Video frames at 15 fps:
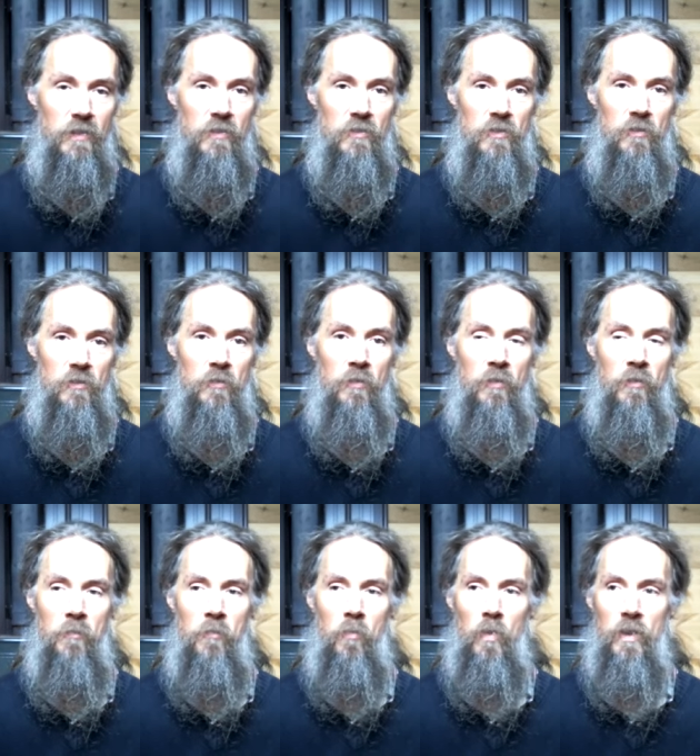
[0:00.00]
There's a,
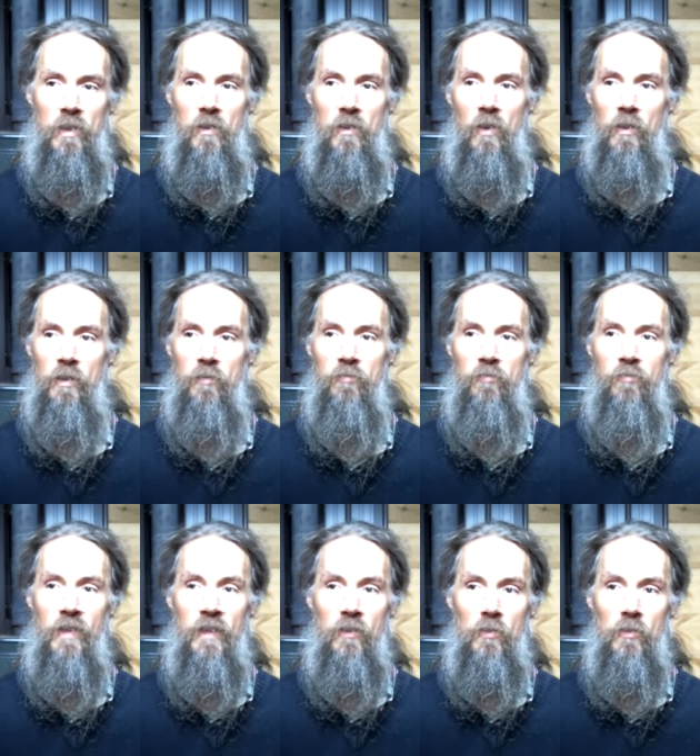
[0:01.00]
we call it a
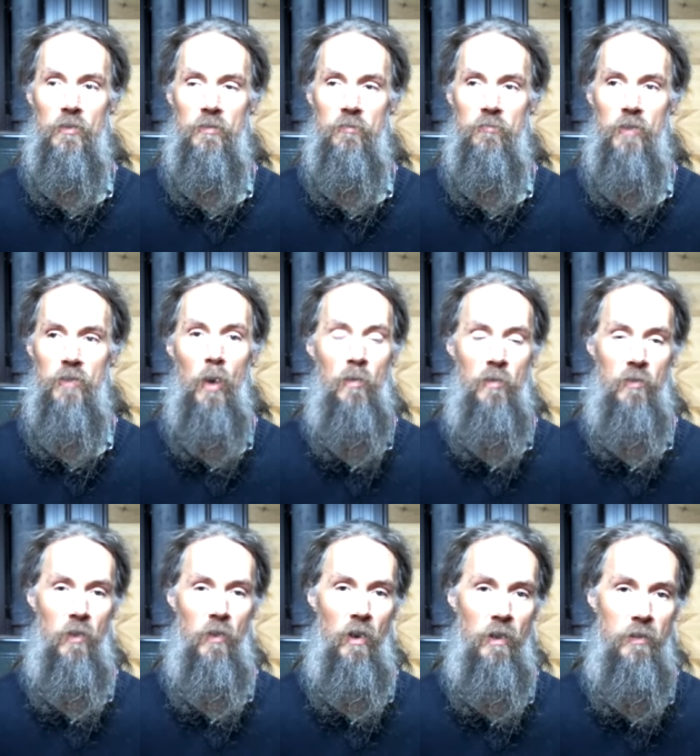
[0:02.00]
field of no
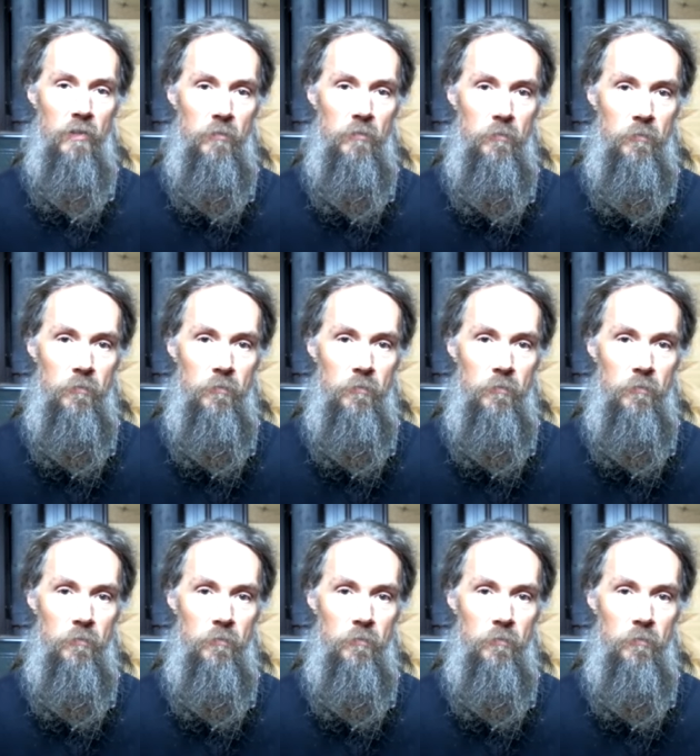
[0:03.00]
thought.